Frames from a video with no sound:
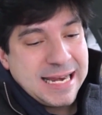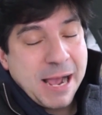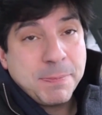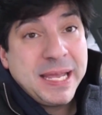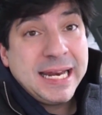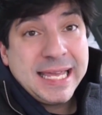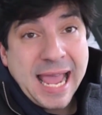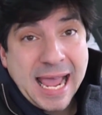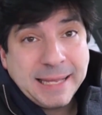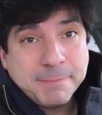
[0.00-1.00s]
Now,
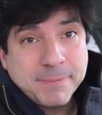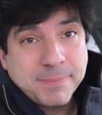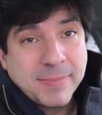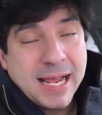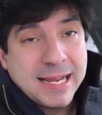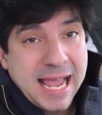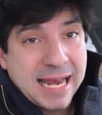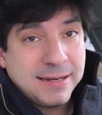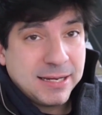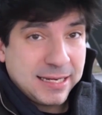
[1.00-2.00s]
PDK,
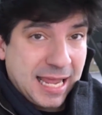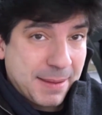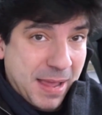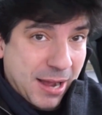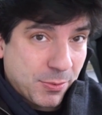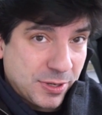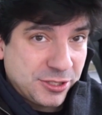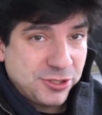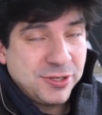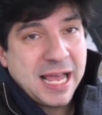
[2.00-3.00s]
again, came out
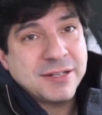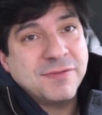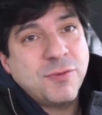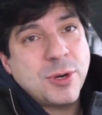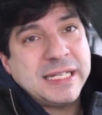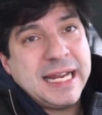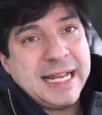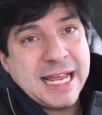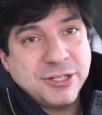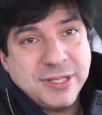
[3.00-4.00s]
with 2014,
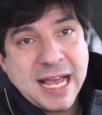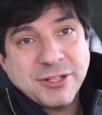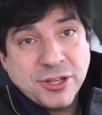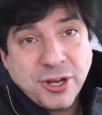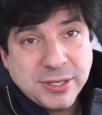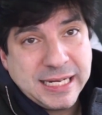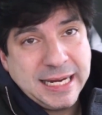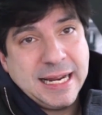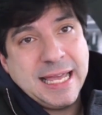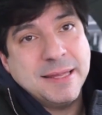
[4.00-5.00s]
again,
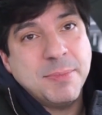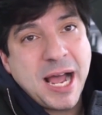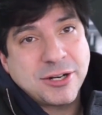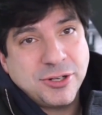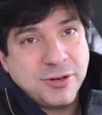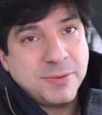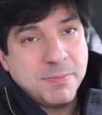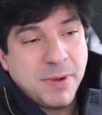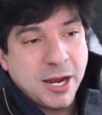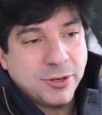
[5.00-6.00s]
2013 in the Boxer
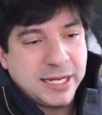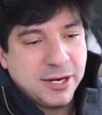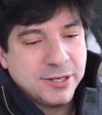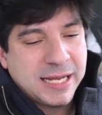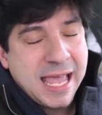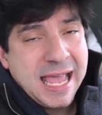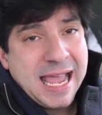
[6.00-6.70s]
model years.